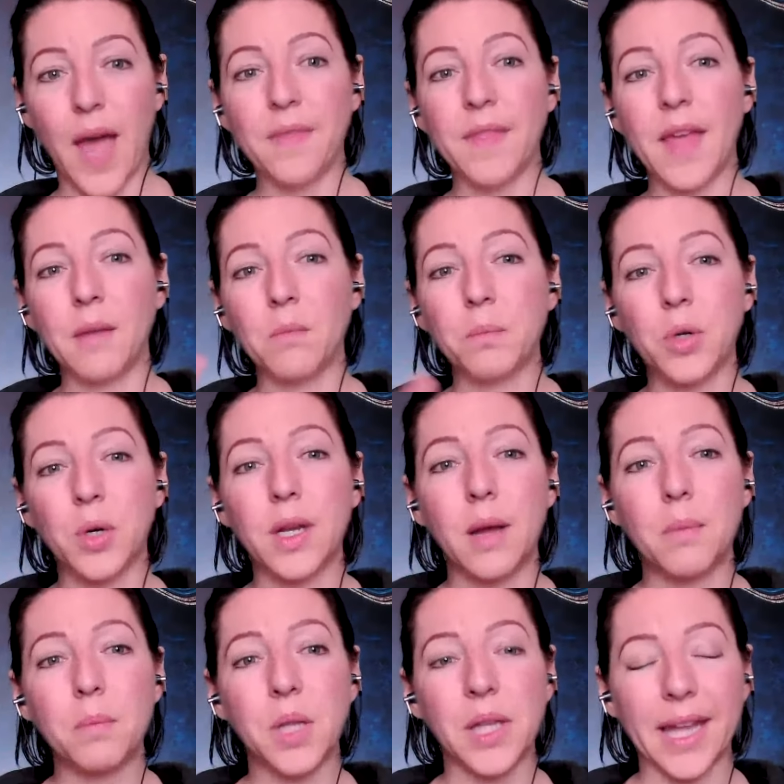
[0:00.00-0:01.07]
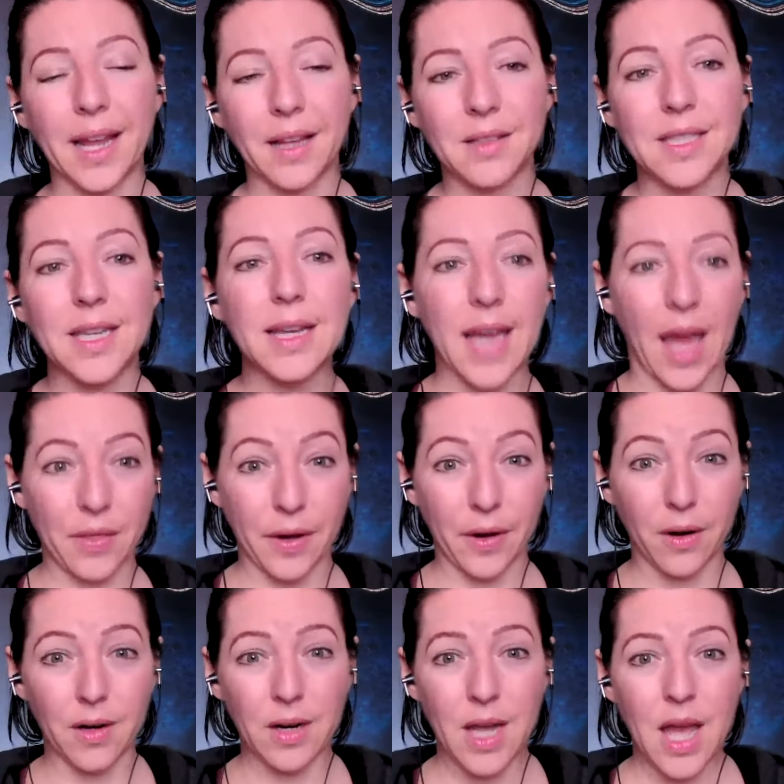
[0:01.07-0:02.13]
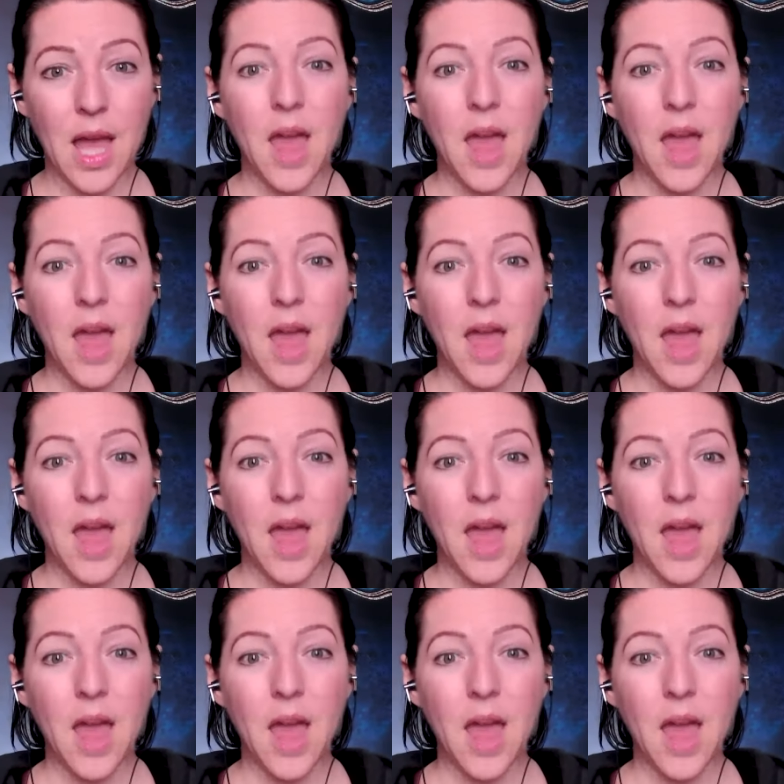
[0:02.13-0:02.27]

and then put a plan together